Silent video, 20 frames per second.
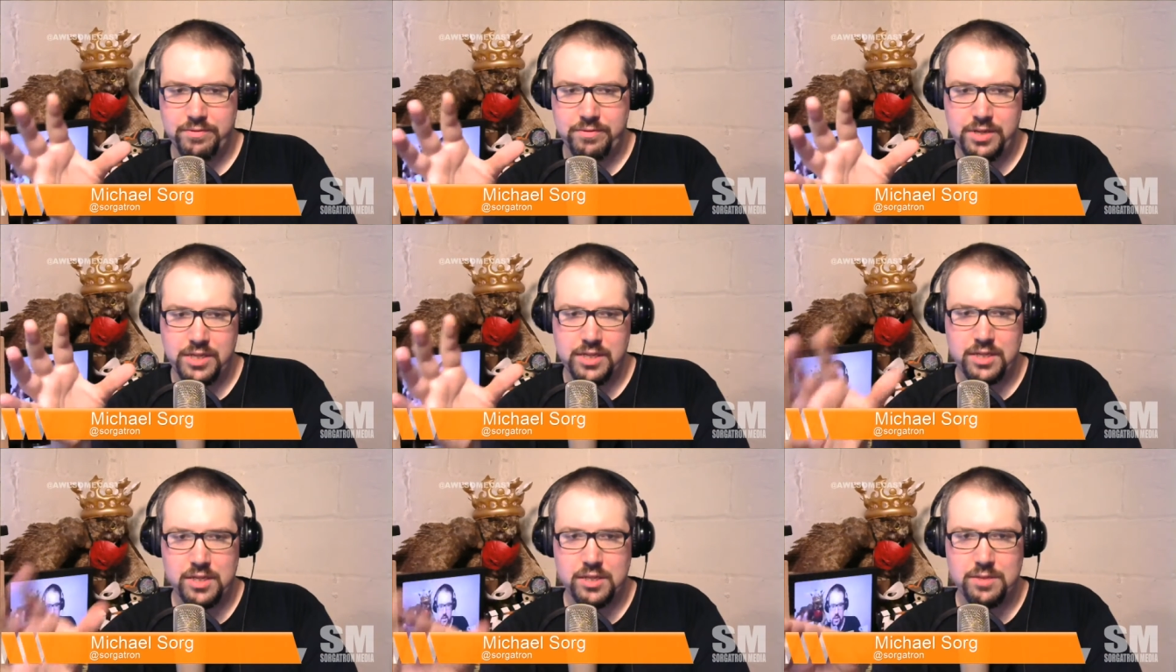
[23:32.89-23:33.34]

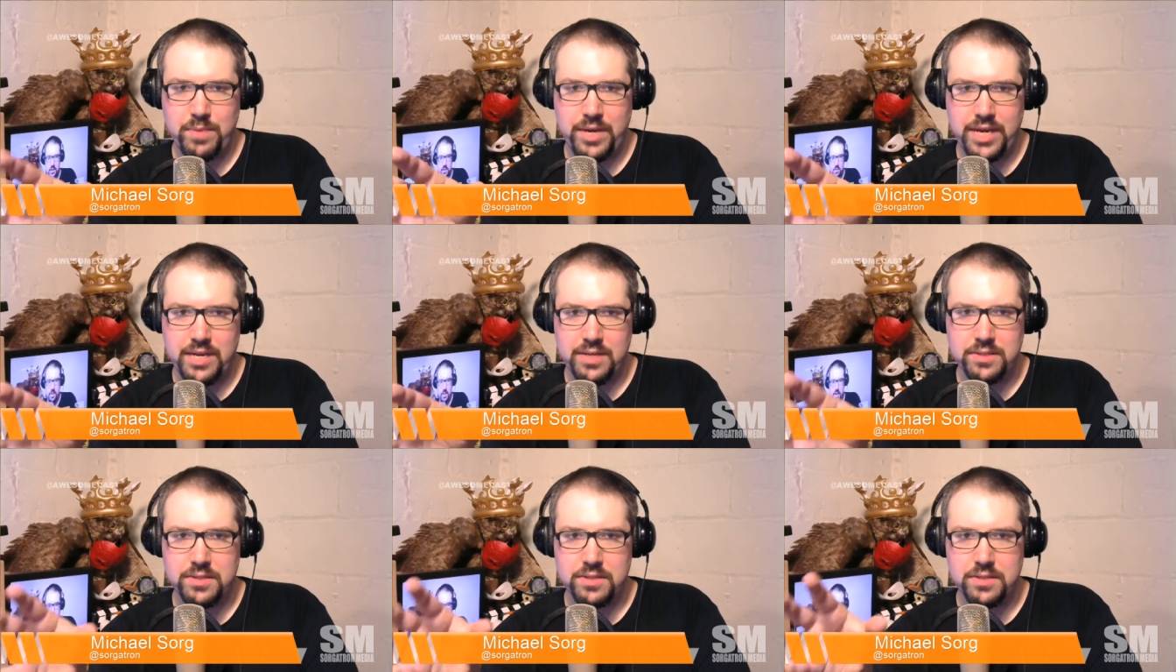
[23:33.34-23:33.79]
in this
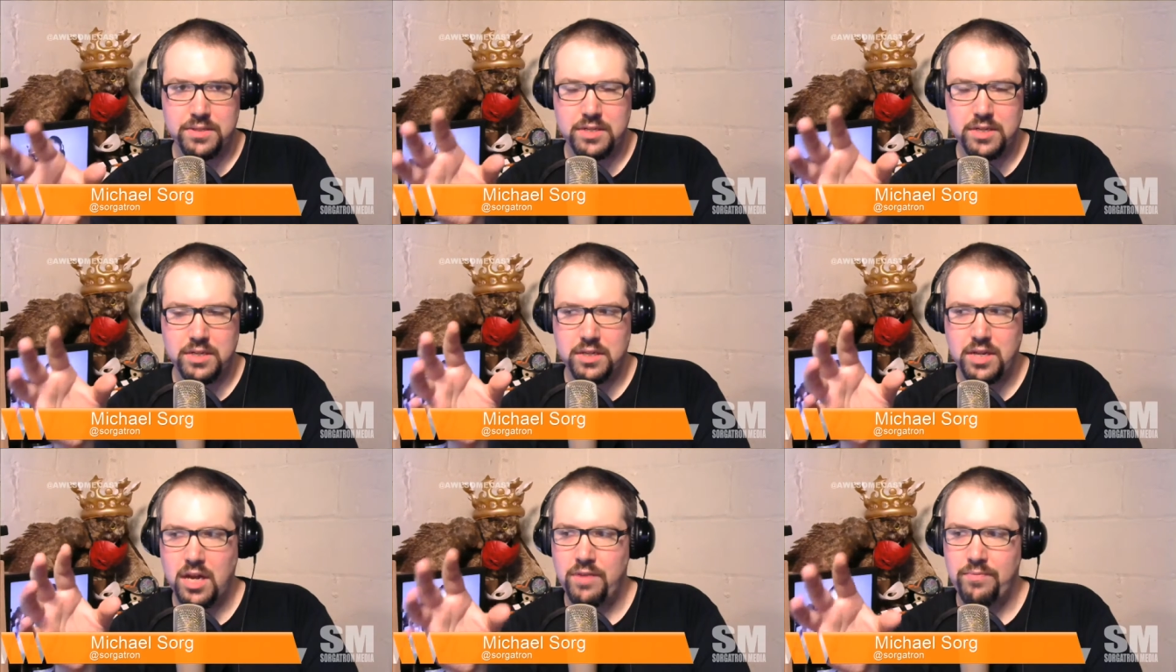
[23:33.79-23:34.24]
space
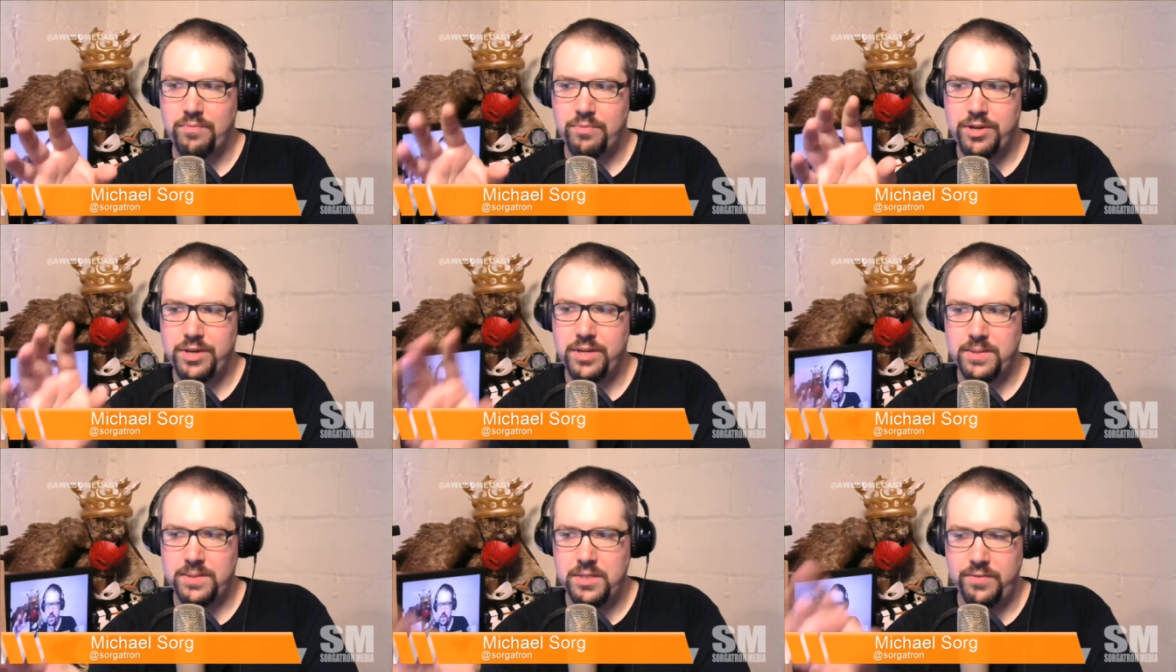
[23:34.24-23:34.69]
a lot of
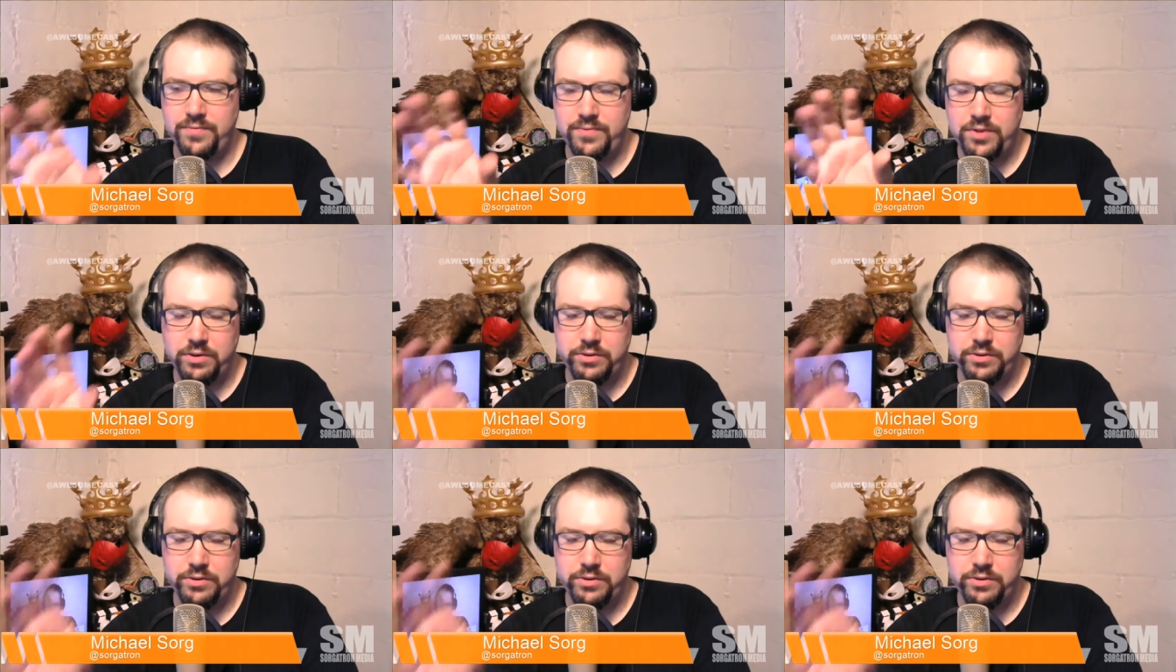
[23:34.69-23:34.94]
preconceived